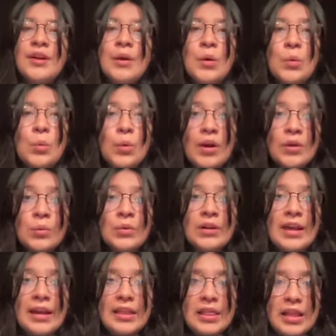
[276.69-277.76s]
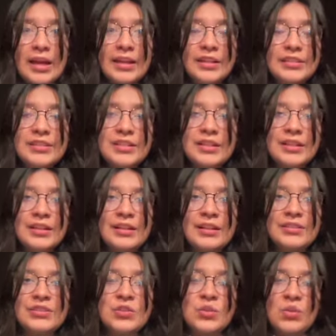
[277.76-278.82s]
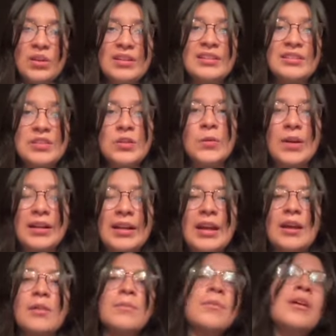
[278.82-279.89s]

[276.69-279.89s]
why would i like to join into a camp